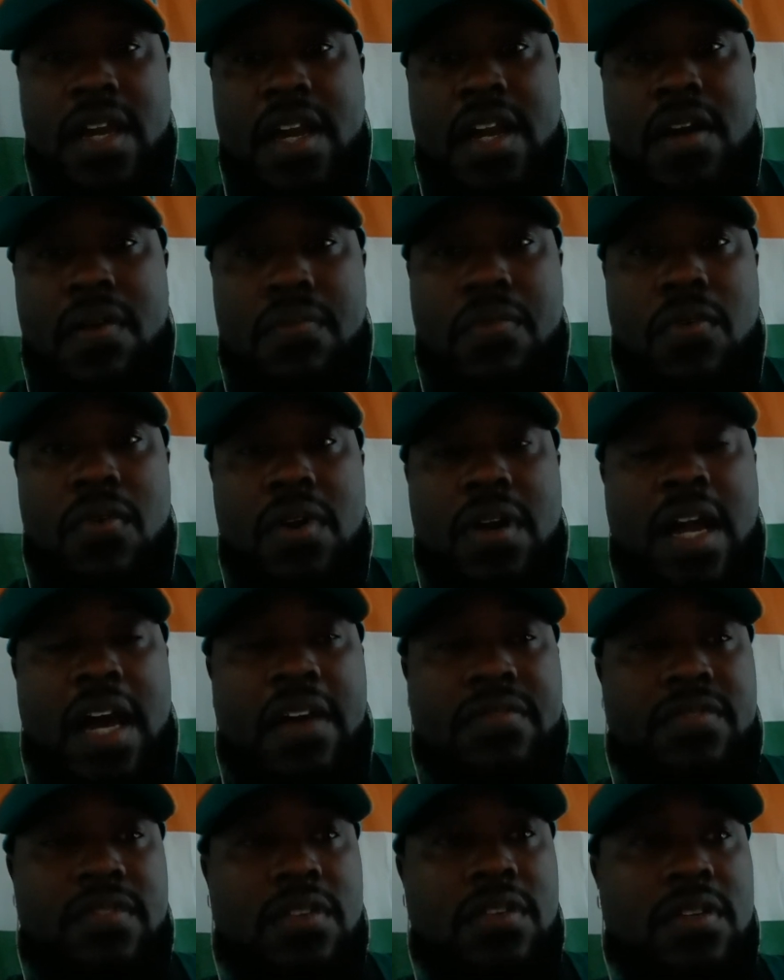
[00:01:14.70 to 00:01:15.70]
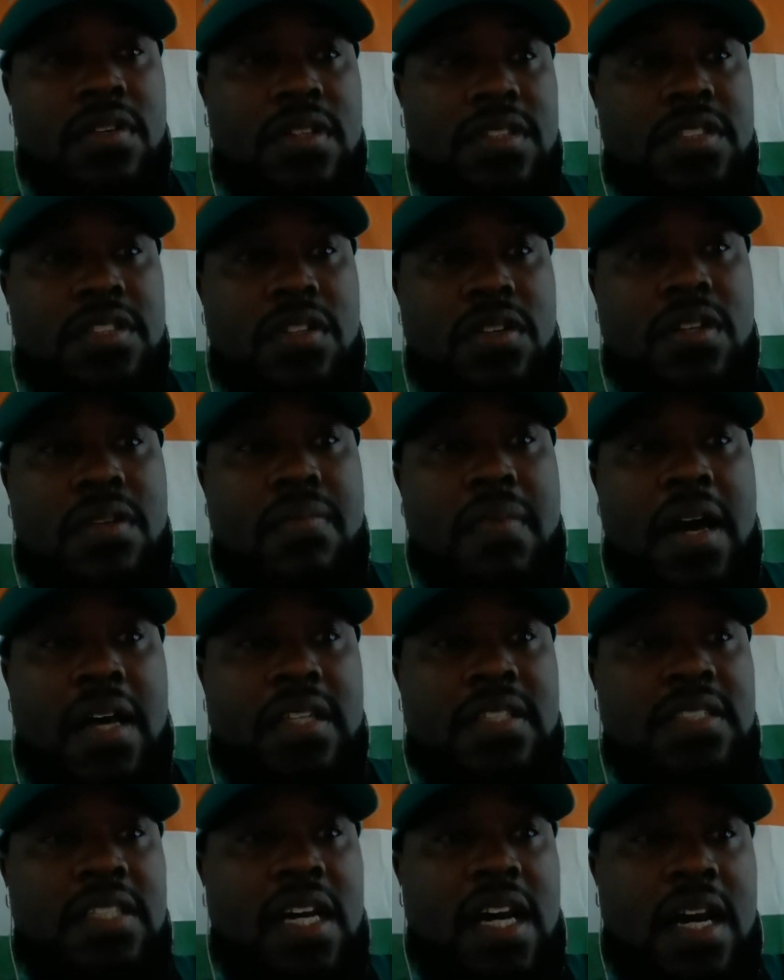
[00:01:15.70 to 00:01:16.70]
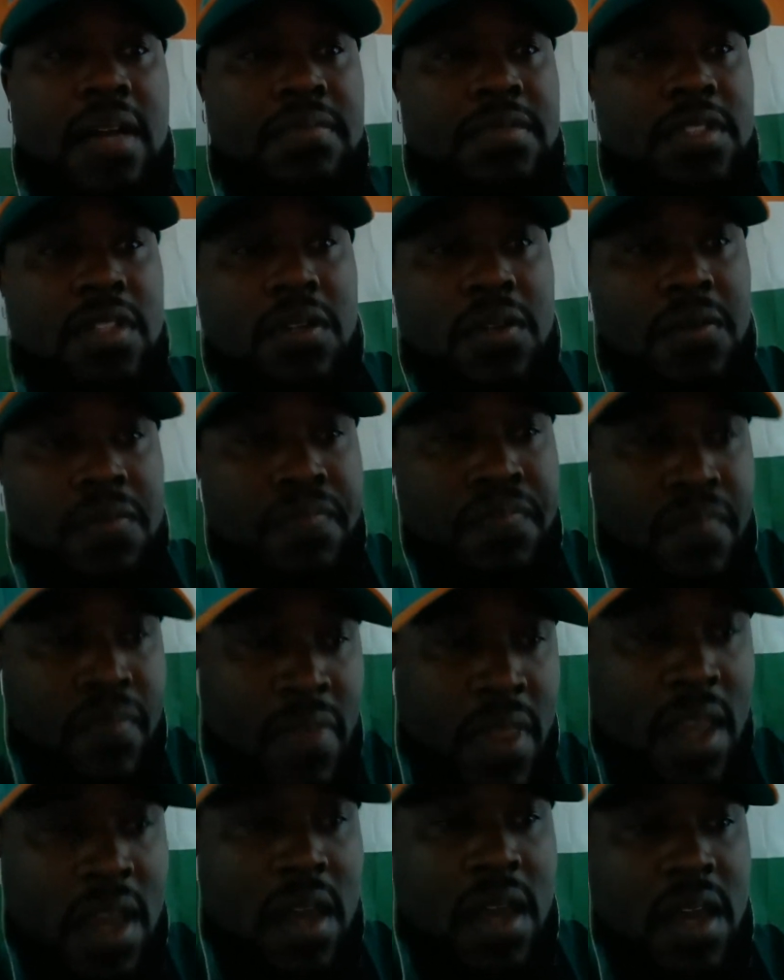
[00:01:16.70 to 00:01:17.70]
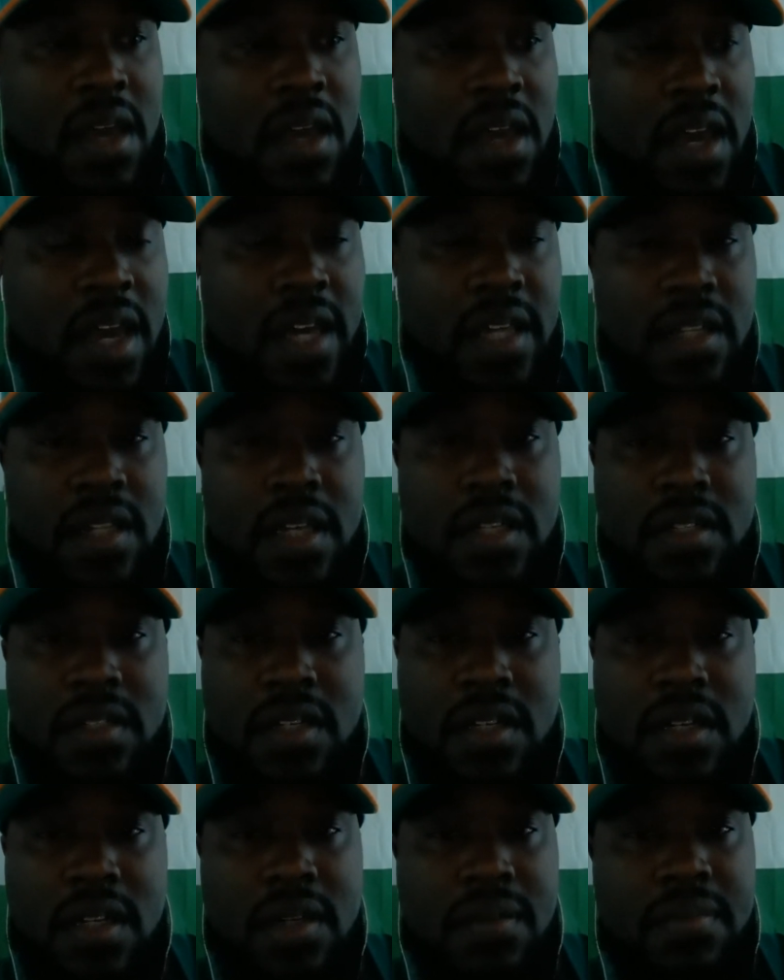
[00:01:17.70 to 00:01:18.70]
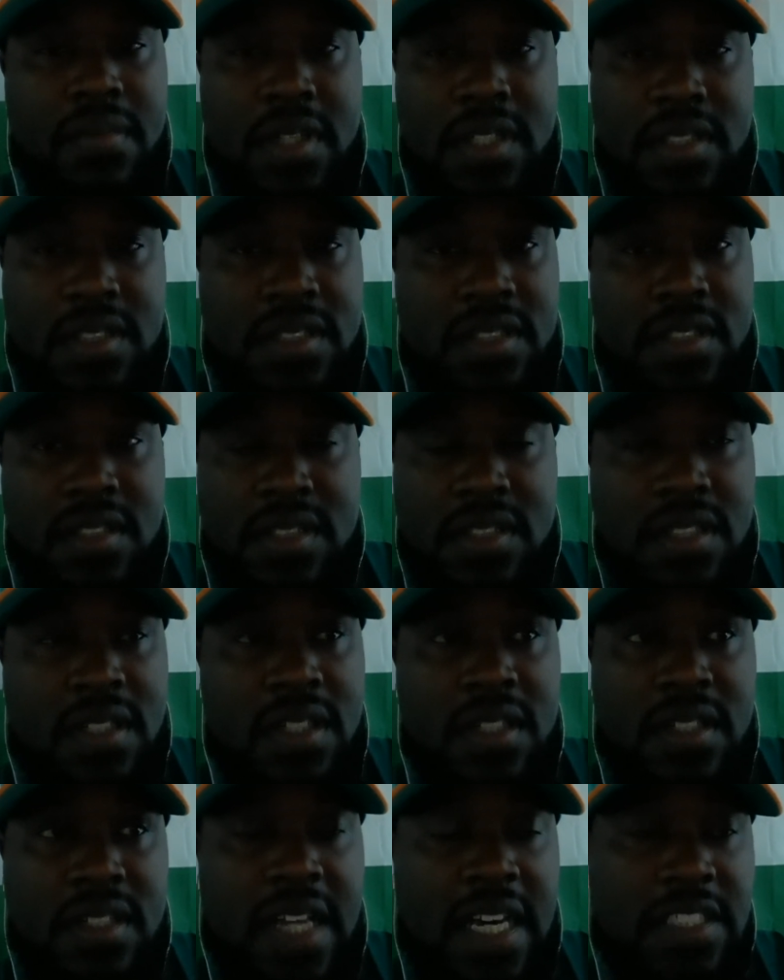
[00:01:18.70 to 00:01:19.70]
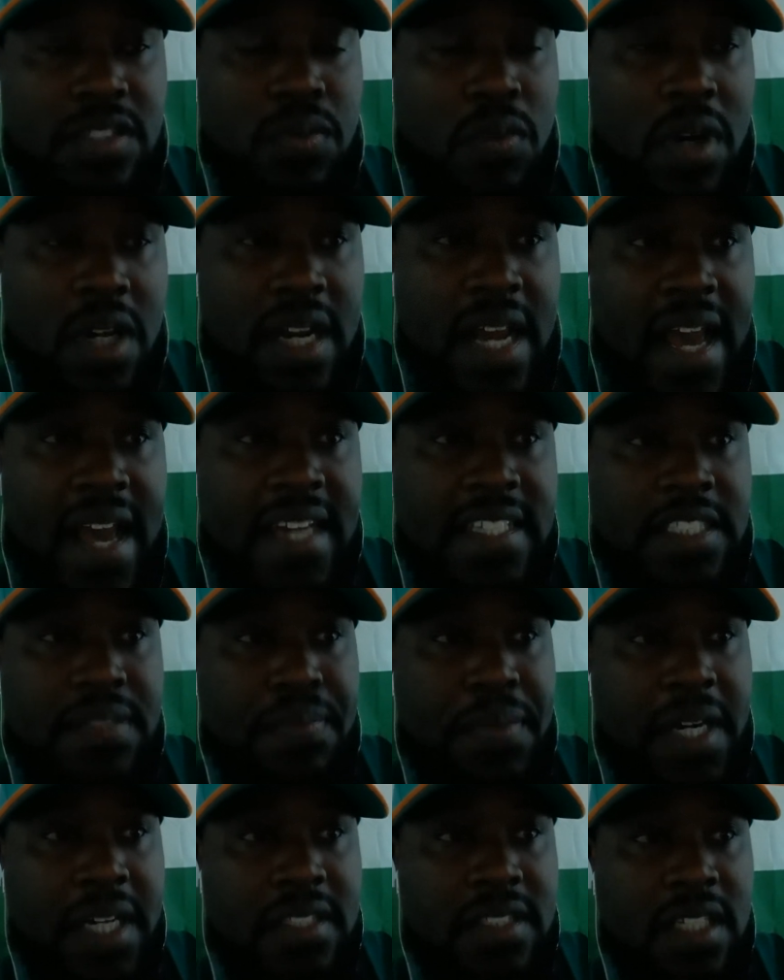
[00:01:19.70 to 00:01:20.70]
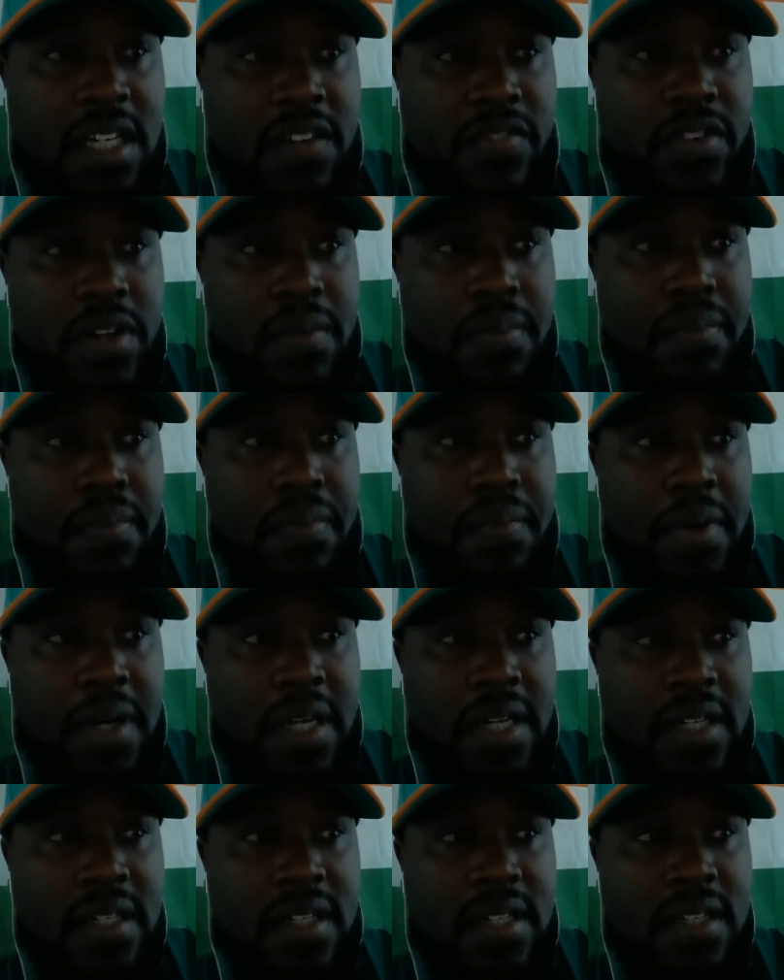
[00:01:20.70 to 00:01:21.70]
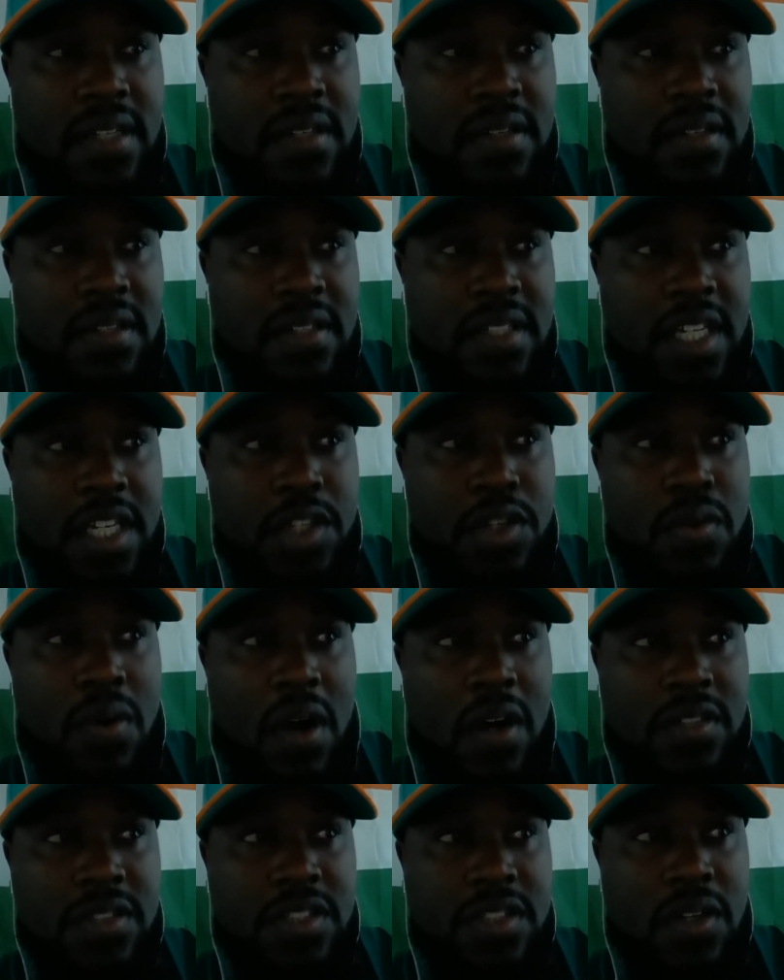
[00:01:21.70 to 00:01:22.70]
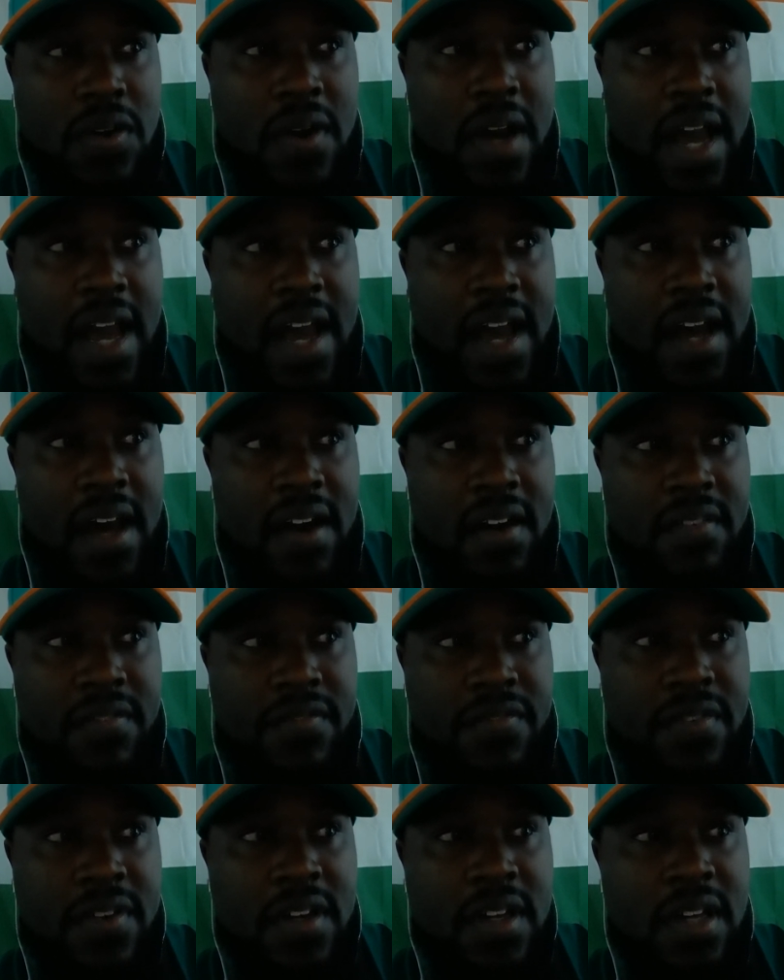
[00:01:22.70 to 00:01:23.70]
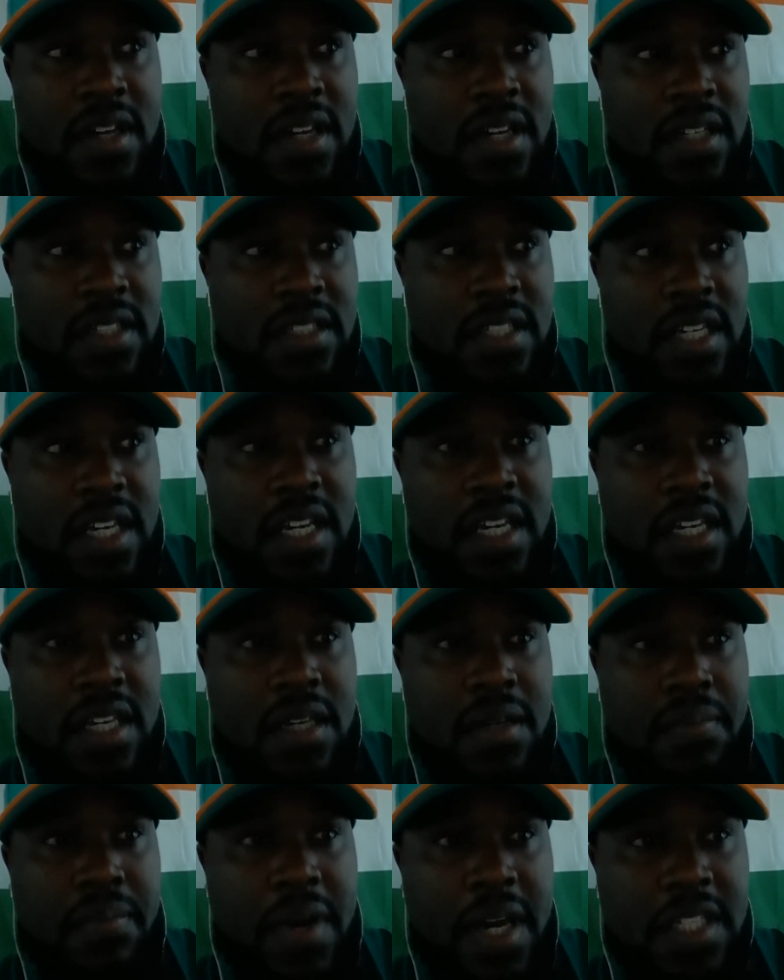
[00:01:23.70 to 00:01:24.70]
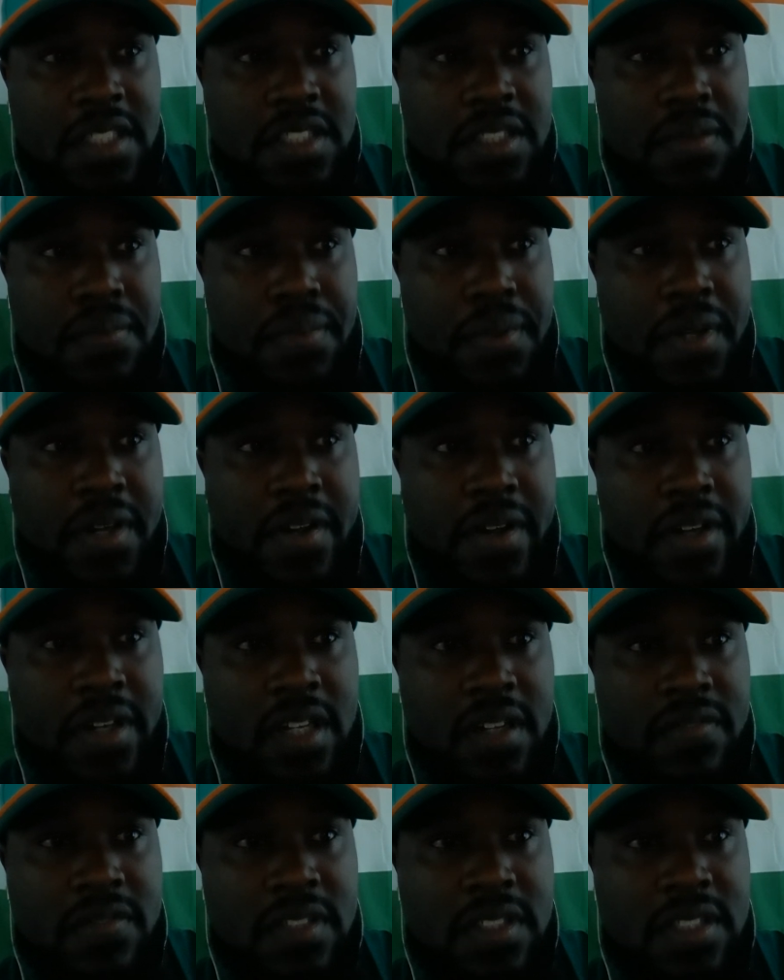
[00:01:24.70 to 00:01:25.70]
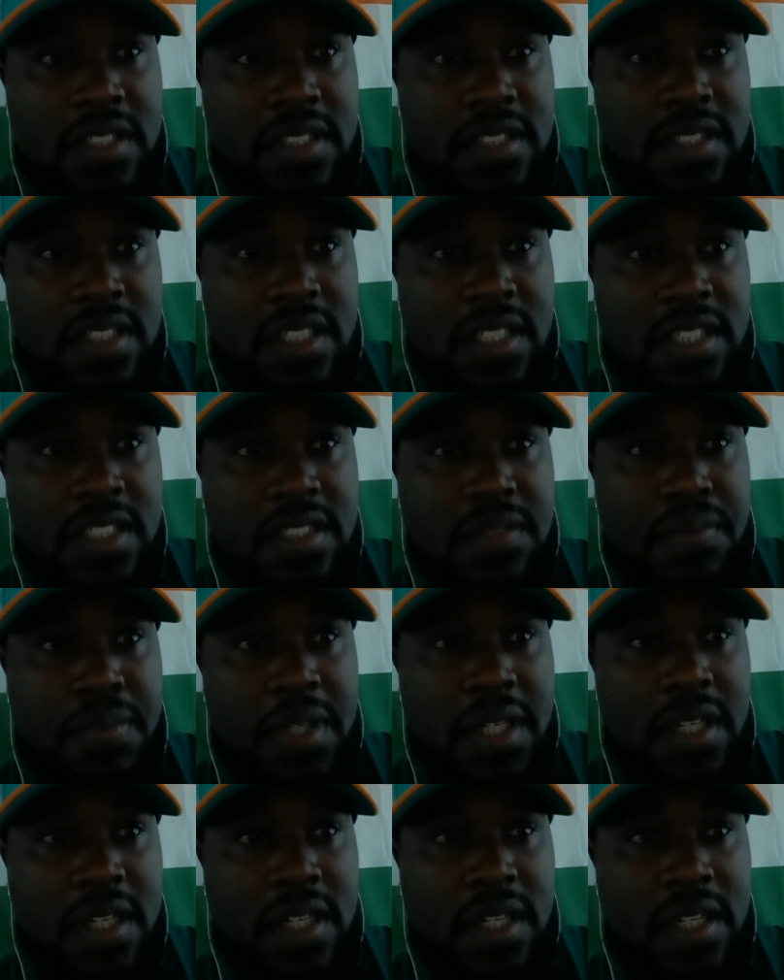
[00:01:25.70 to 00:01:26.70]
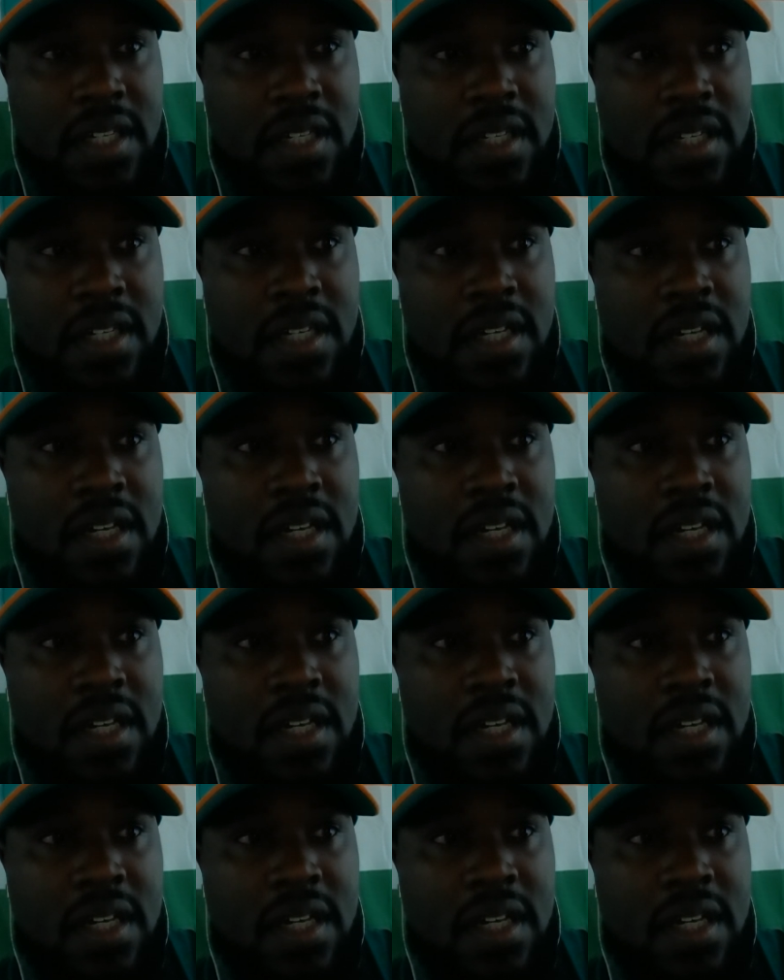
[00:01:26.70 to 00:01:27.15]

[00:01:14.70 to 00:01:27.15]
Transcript: airborne after a certain amount of time. So, that's one aspect of it. But then you also have the incubation period of the disease being